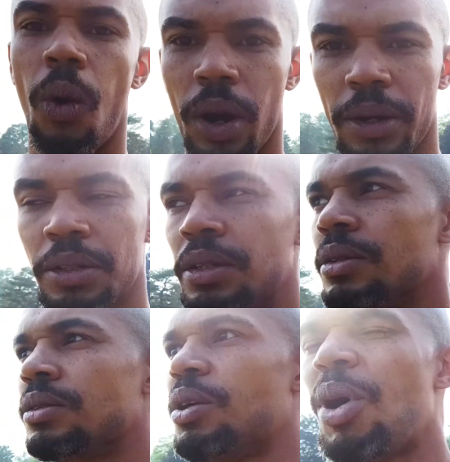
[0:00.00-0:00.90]
or
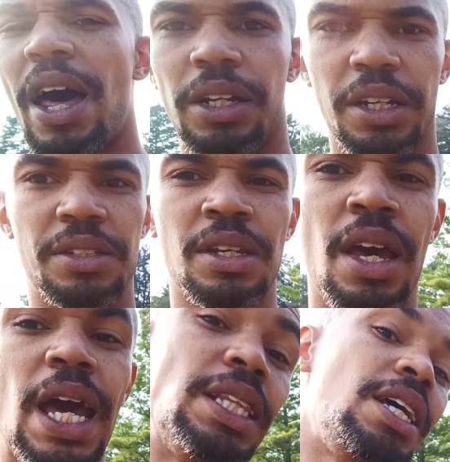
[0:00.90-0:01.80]
commodities.
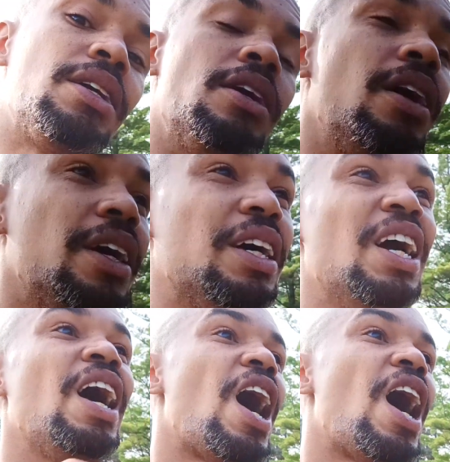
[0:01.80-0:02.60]
And then